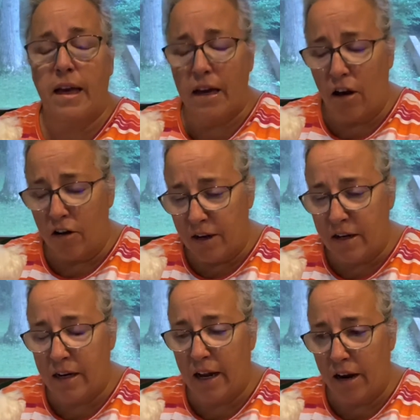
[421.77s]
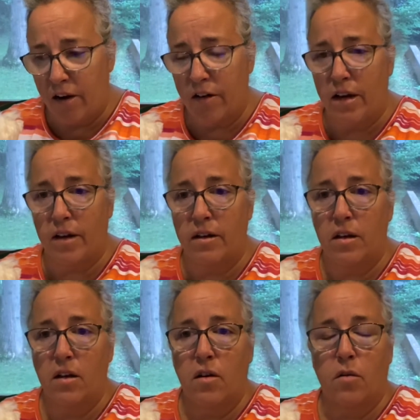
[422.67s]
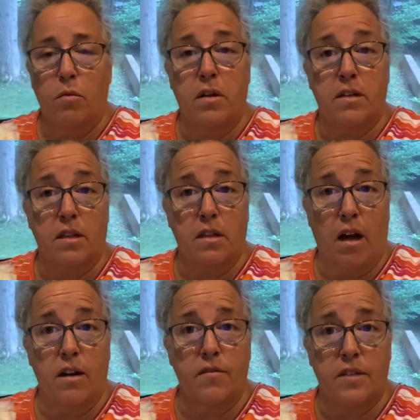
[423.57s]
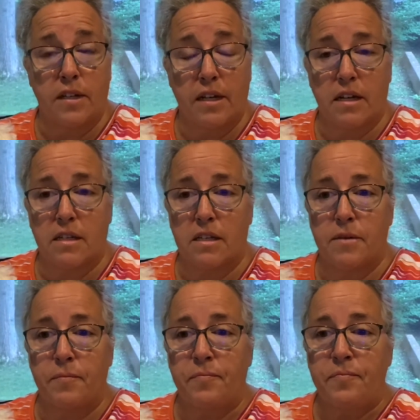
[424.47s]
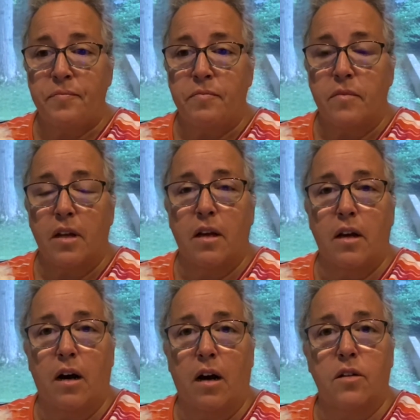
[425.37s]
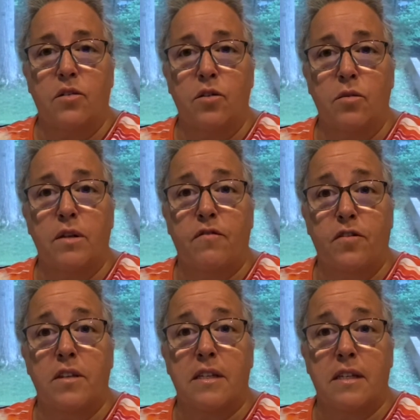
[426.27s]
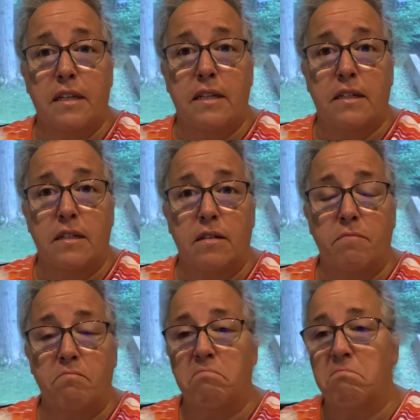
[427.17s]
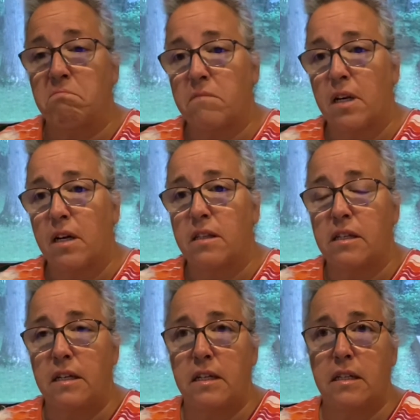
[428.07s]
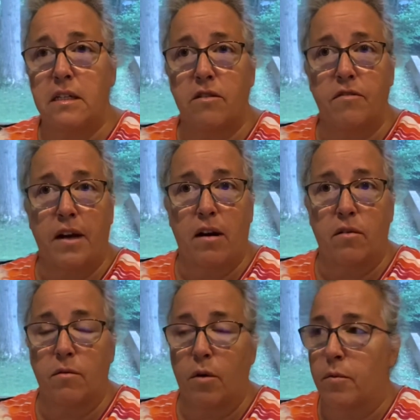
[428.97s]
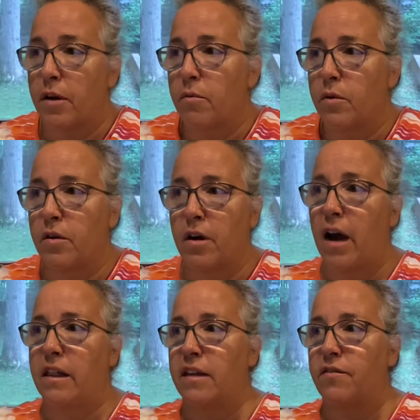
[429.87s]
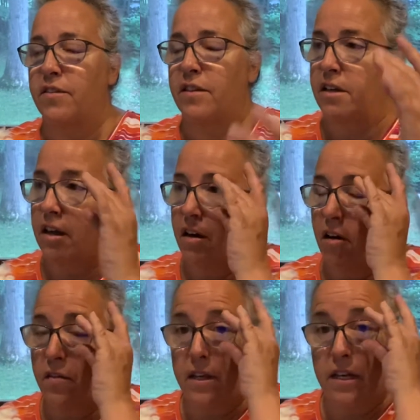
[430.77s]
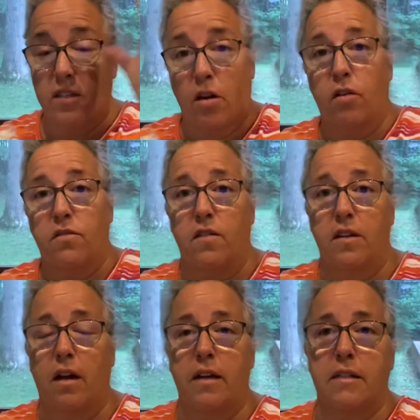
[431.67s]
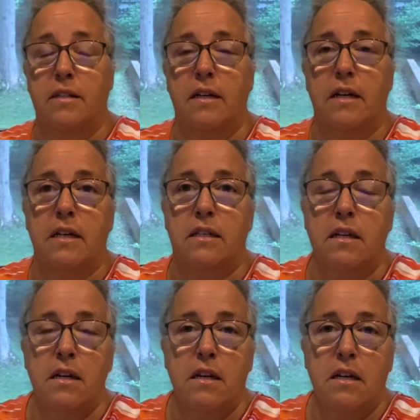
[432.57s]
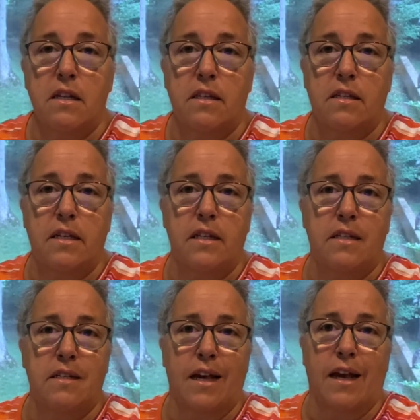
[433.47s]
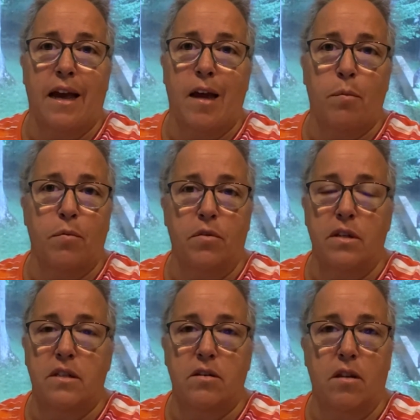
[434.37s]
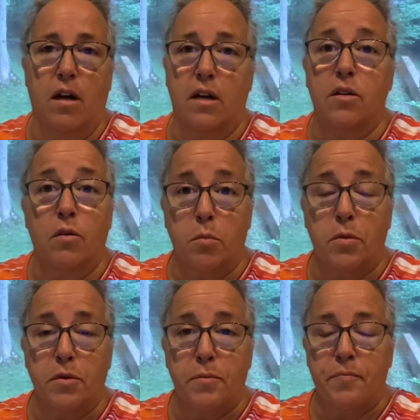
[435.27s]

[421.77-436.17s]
are in an area where there's a lot of ticks, do it for the season. The season's around where I live on the East Coast of the United States. The season's like April until October.